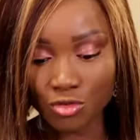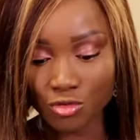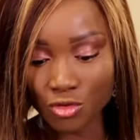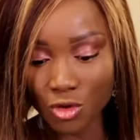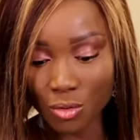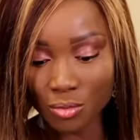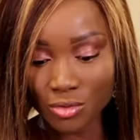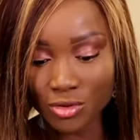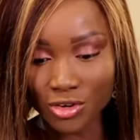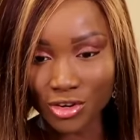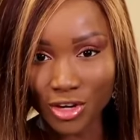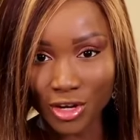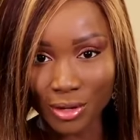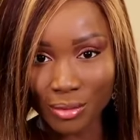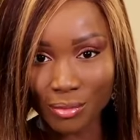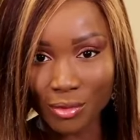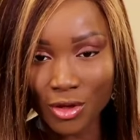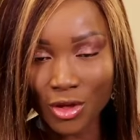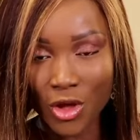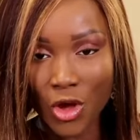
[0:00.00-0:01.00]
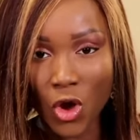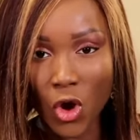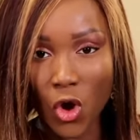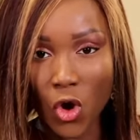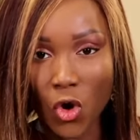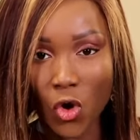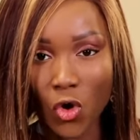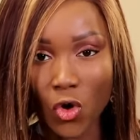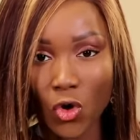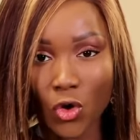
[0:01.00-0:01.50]
you rub cream
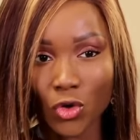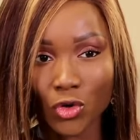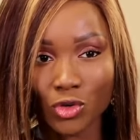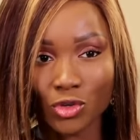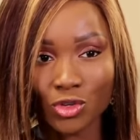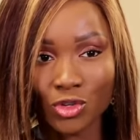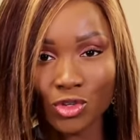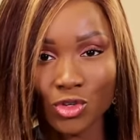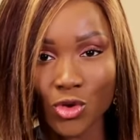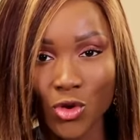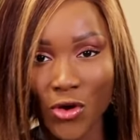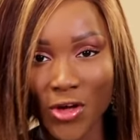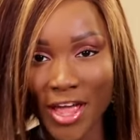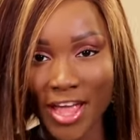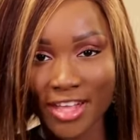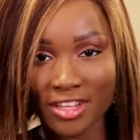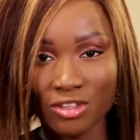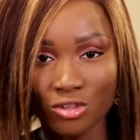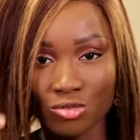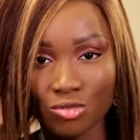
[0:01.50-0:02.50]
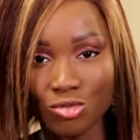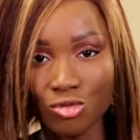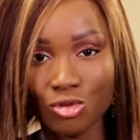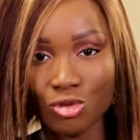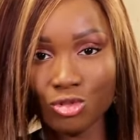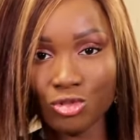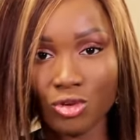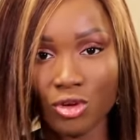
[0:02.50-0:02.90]
on your head, you grow